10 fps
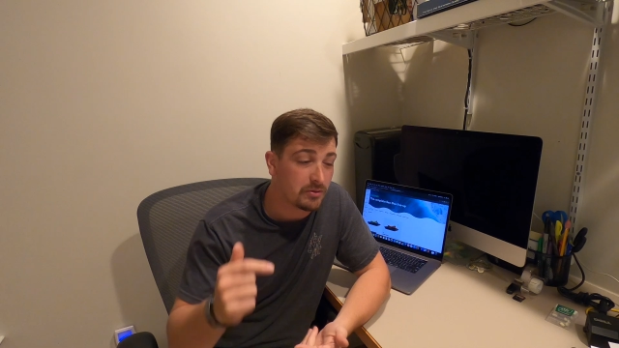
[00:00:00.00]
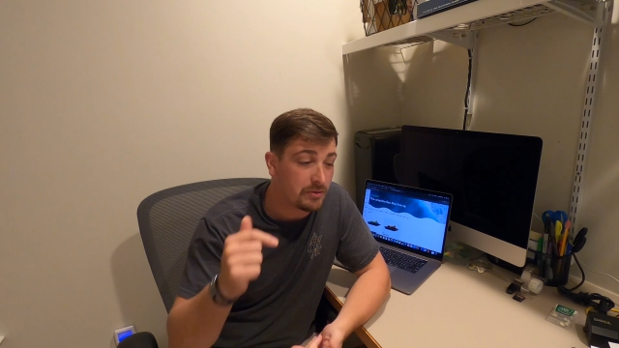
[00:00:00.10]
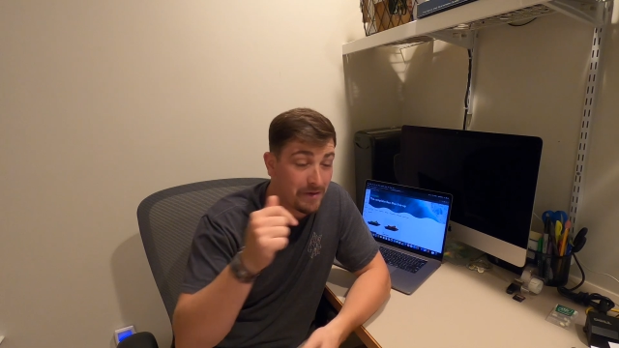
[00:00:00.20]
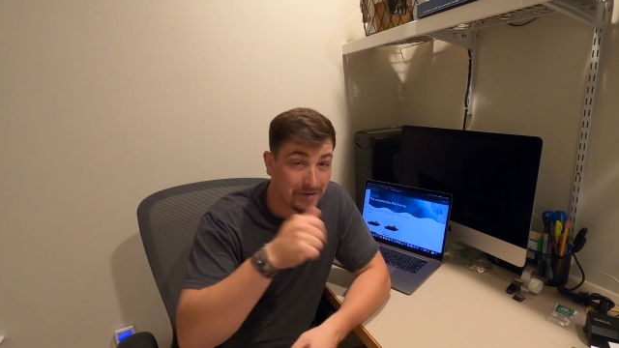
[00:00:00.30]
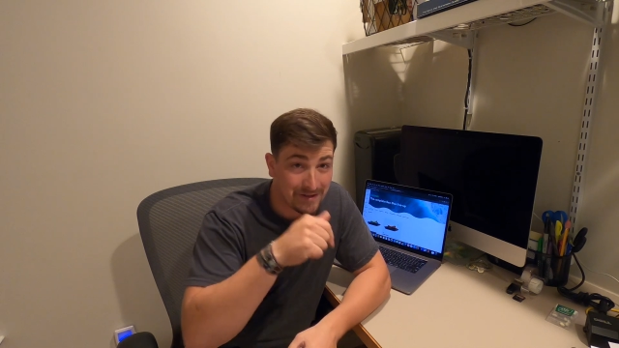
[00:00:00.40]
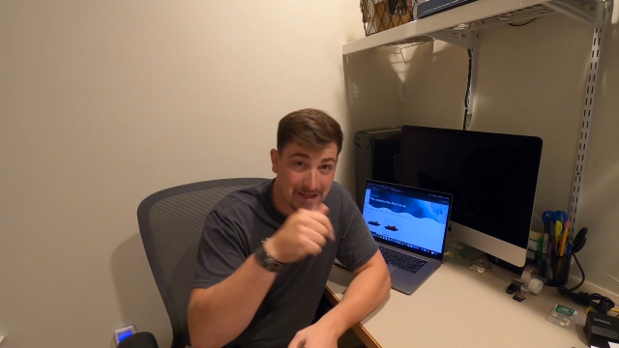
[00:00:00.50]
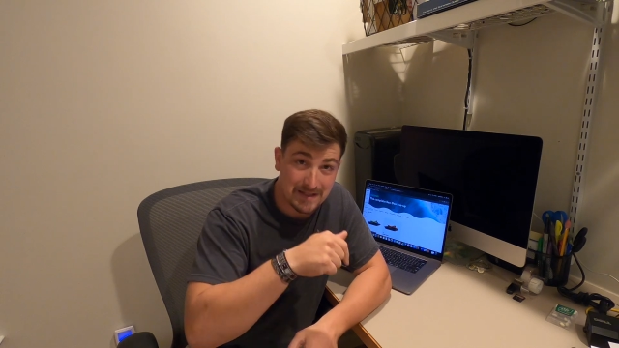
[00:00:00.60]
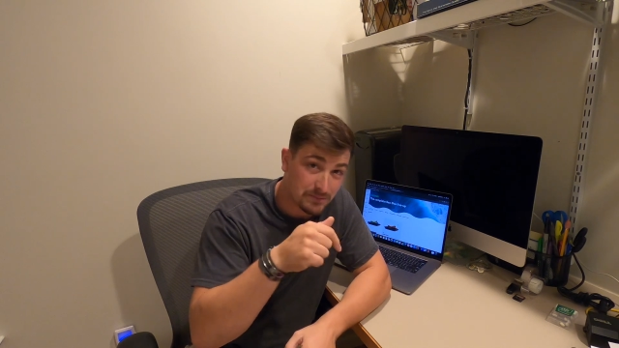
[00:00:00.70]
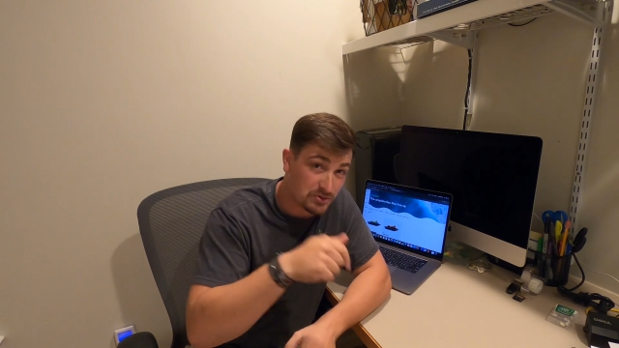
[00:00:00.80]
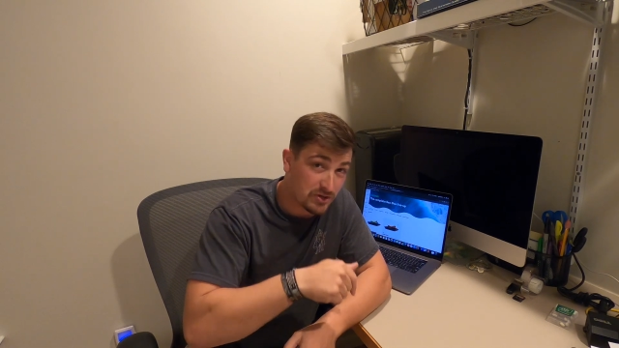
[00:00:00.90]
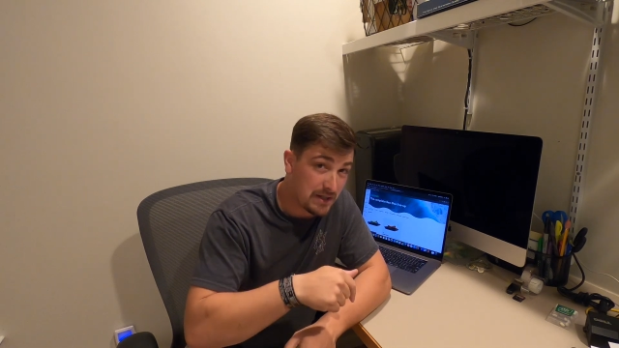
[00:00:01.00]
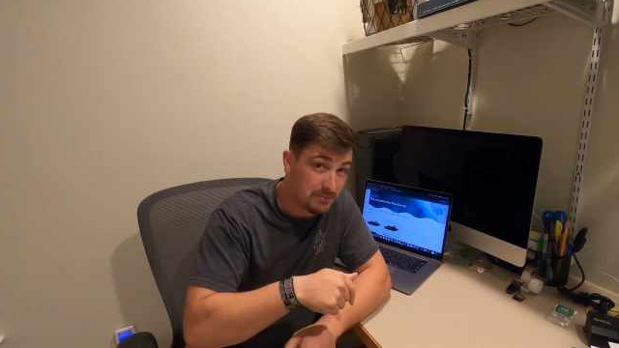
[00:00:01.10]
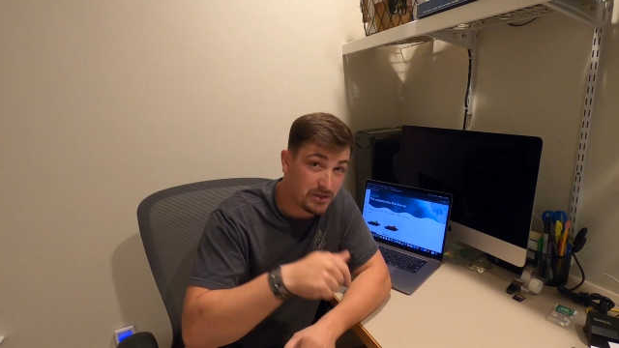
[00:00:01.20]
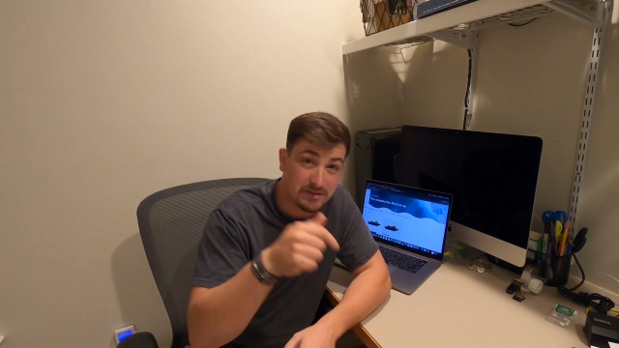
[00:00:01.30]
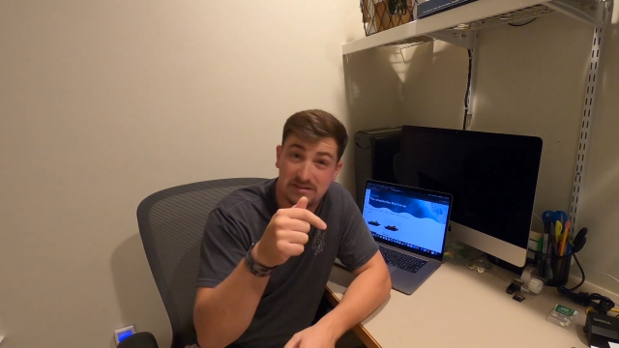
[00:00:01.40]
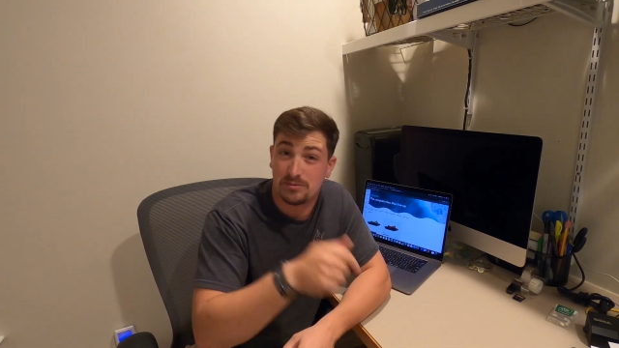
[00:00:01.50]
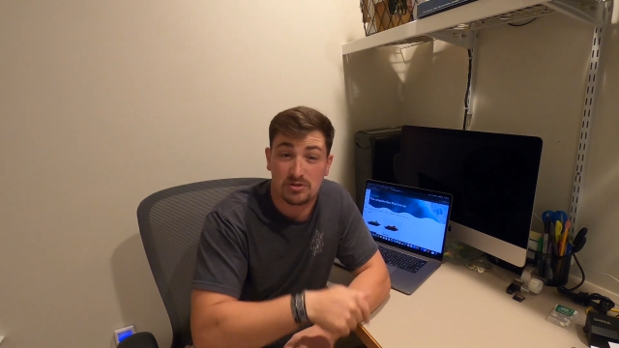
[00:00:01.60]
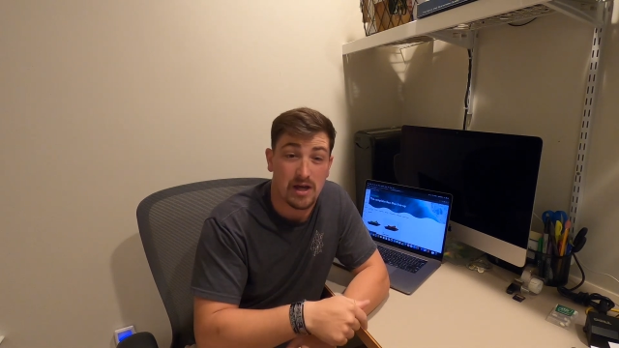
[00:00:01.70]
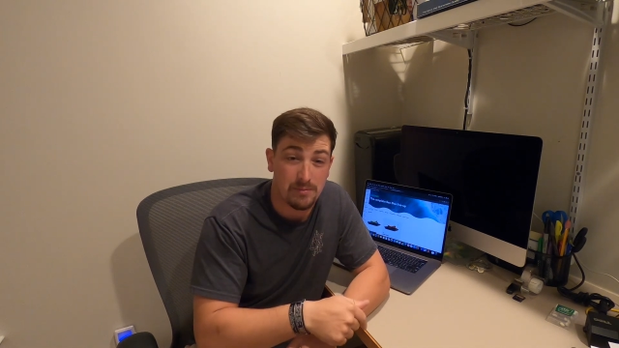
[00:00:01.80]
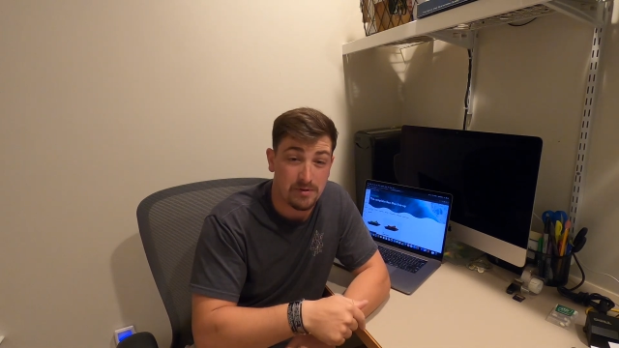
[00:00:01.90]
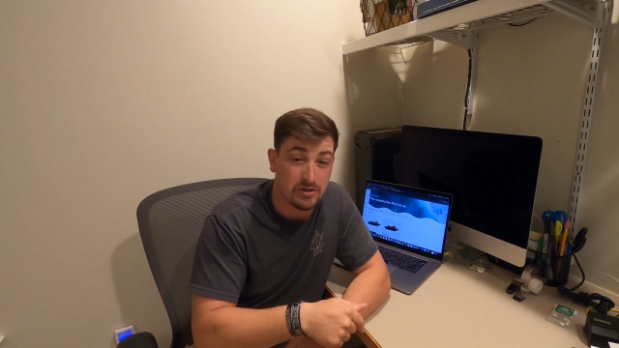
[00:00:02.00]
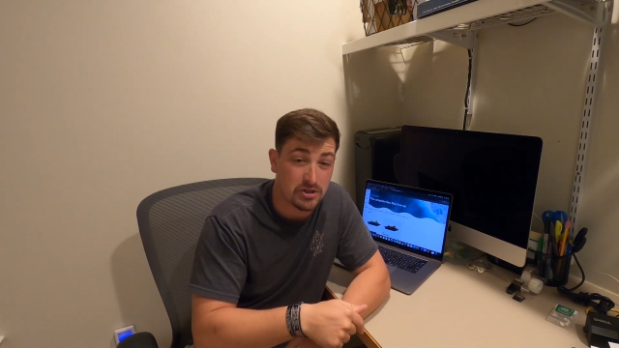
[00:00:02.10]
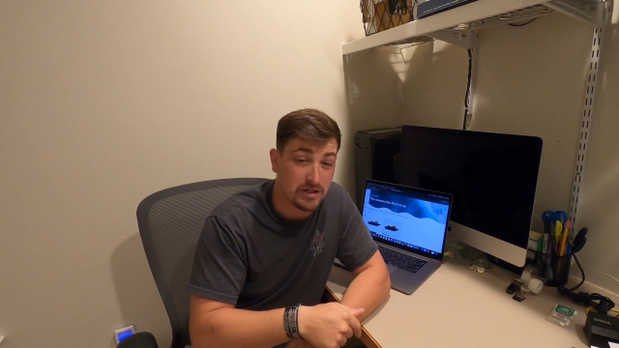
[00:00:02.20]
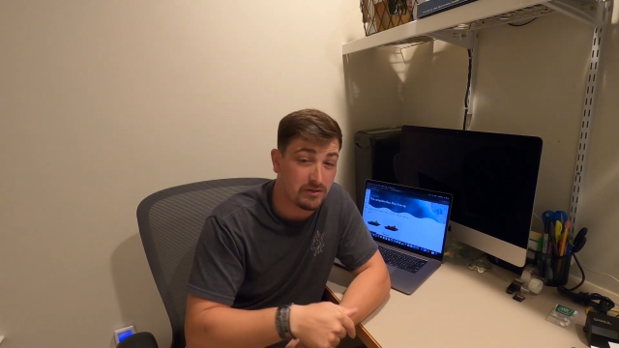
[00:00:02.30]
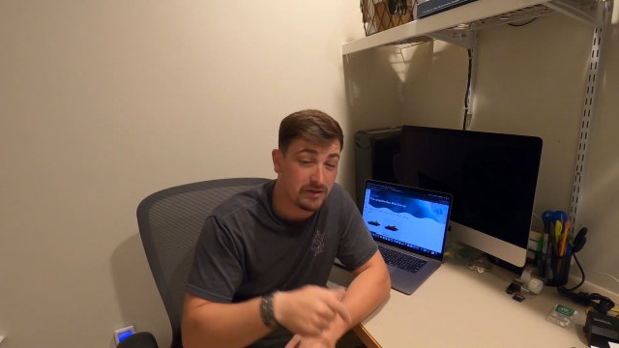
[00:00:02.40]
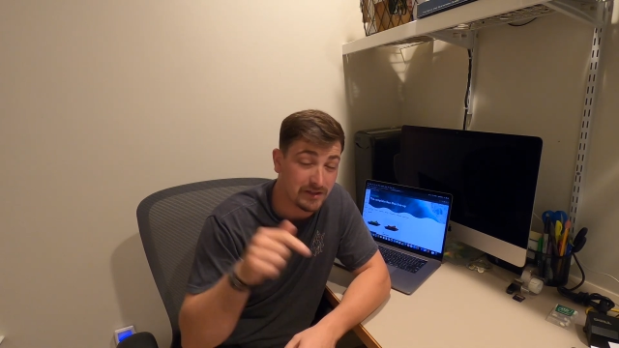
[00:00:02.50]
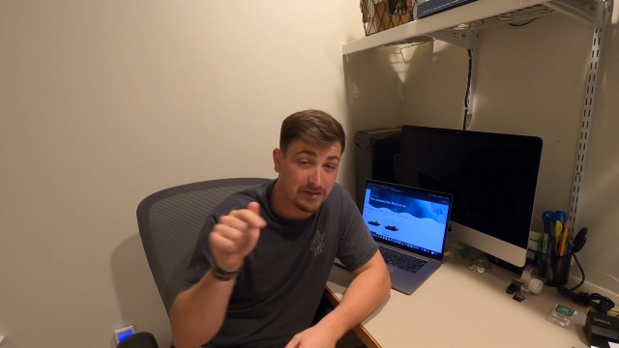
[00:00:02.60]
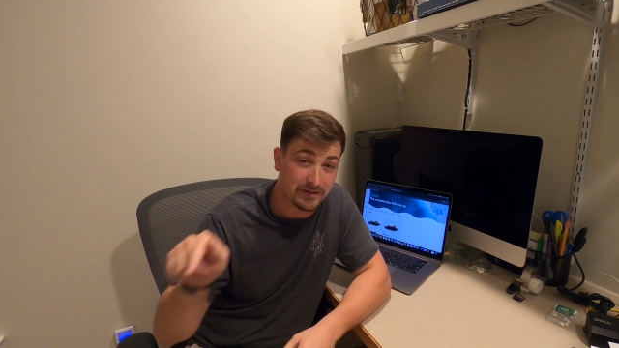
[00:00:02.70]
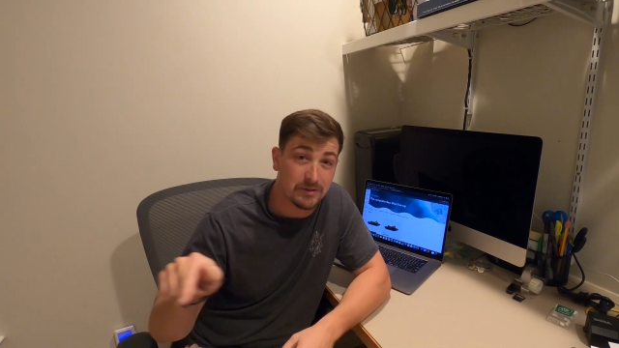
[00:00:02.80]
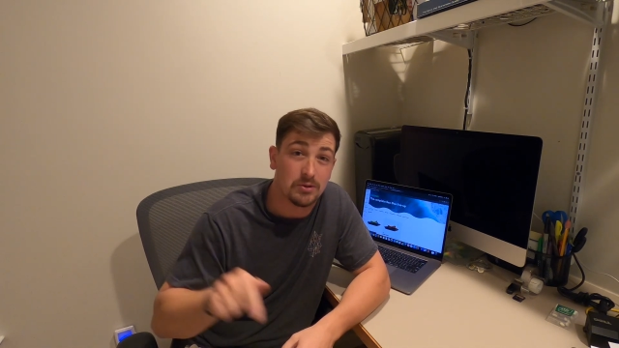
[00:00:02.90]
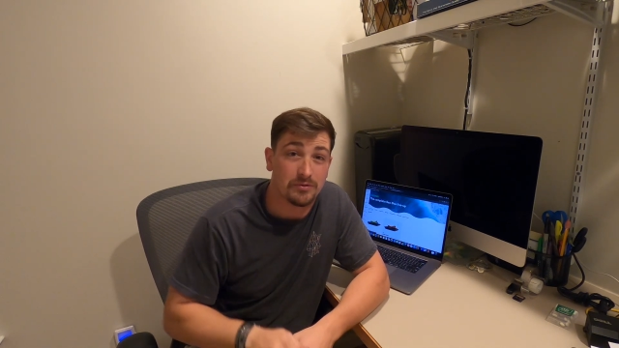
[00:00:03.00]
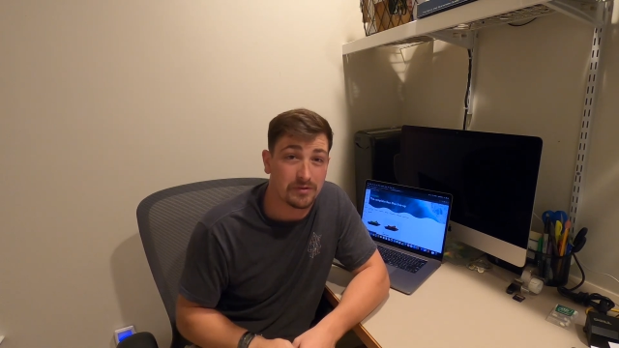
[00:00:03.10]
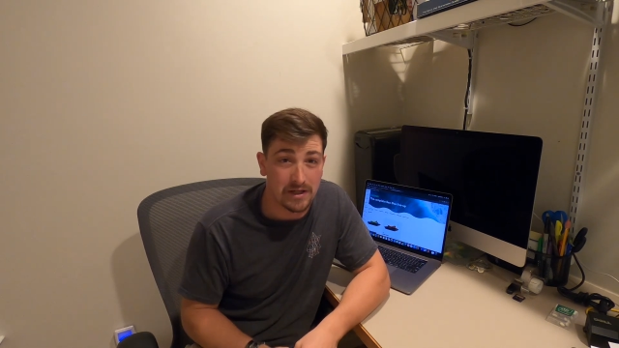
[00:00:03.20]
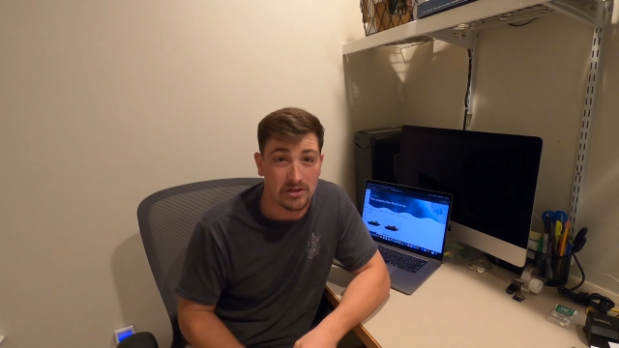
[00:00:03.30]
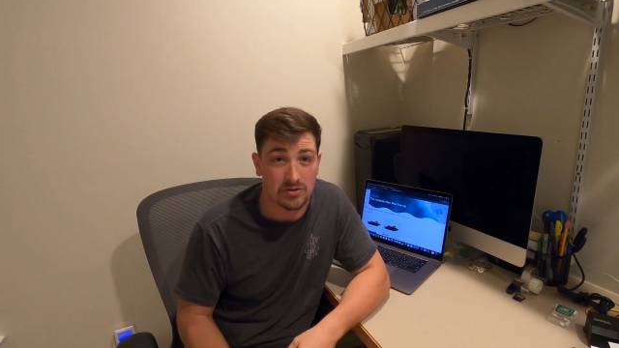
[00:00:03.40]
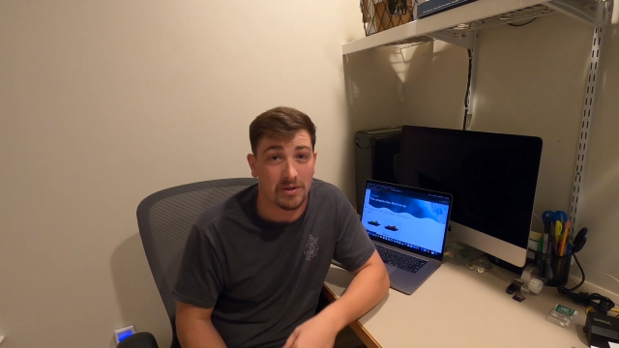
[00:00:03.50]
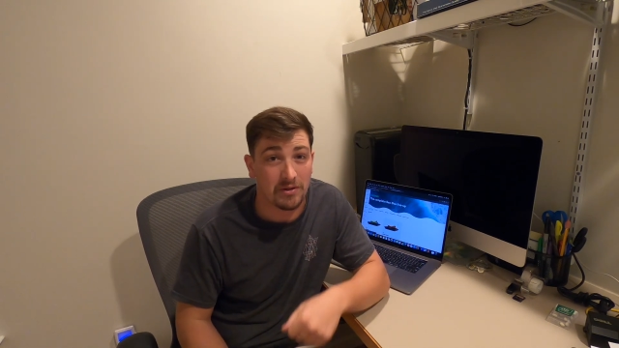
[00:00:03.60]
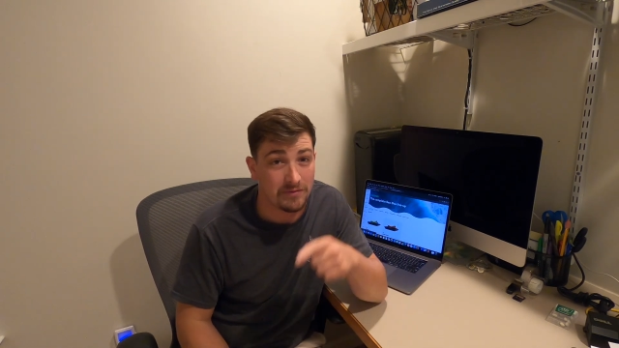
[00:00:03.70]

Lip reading: Go down and hit that subscribe button, subscribe to the channel, and click the notification bell.